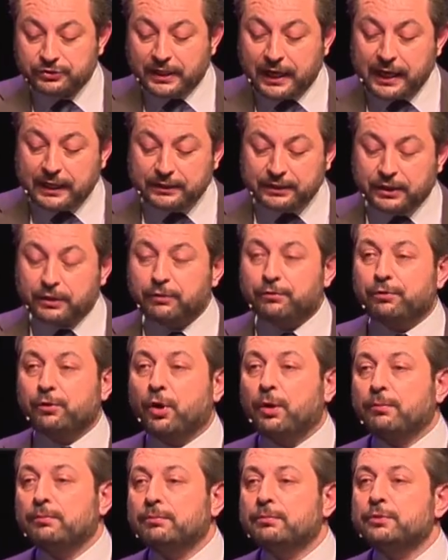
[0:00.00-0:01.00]
starting
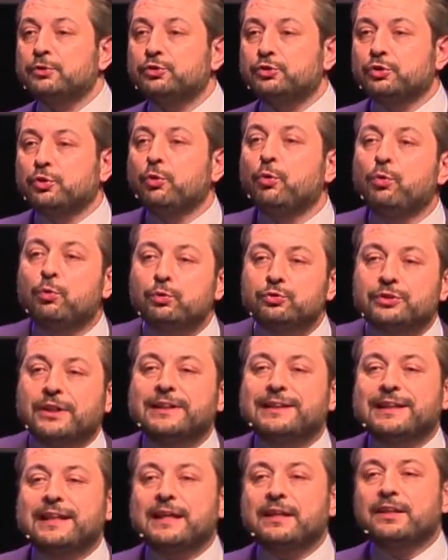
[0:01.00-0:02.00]
from
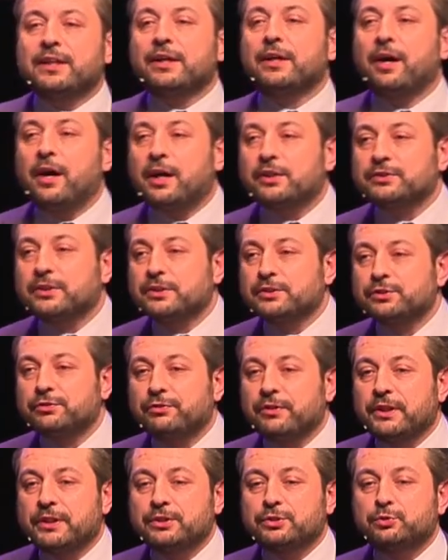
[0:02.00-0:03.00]
schools and
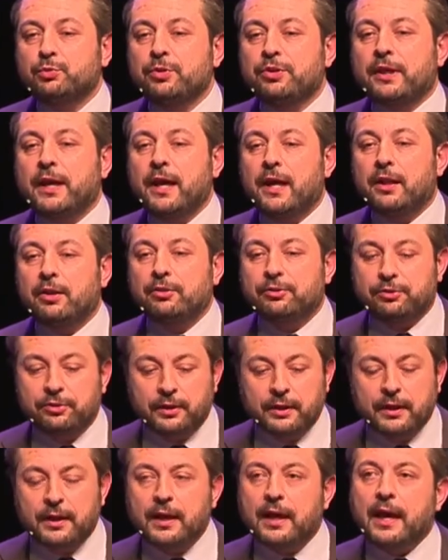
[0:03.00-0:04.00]
kindergartens, finished with
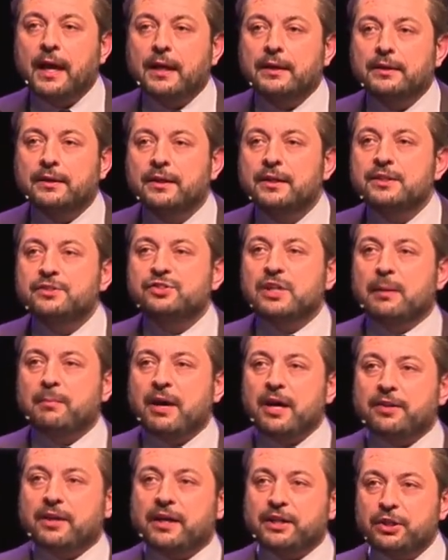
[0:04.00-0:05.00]
health and
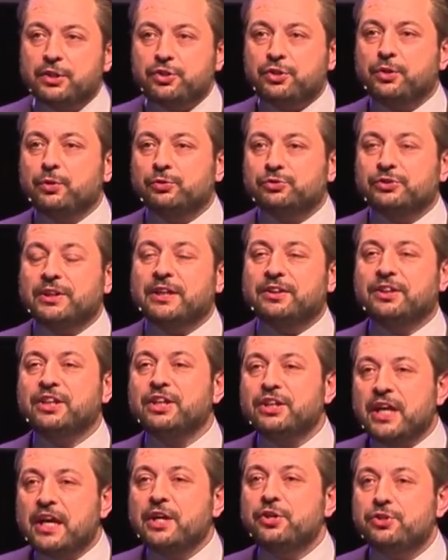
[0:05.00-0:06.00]
some other issues
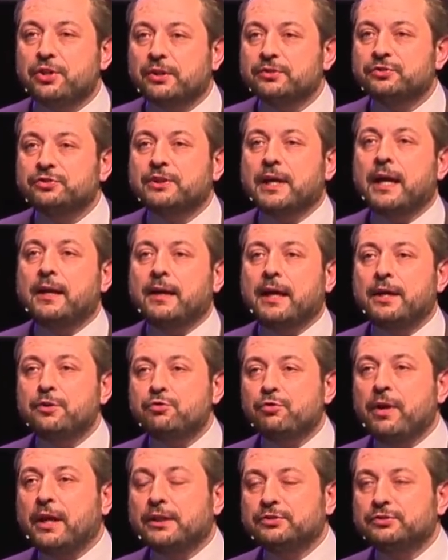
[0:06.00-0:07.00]
that the nations can
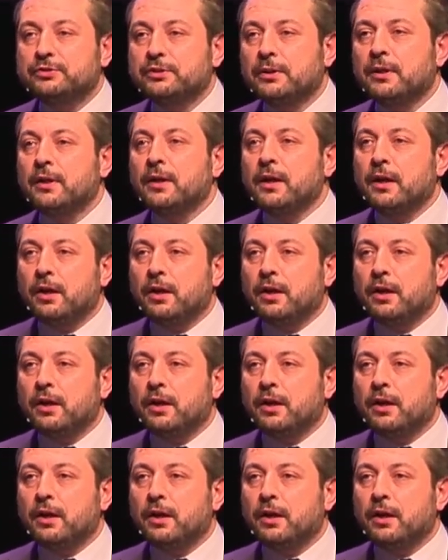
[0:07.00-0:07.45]
address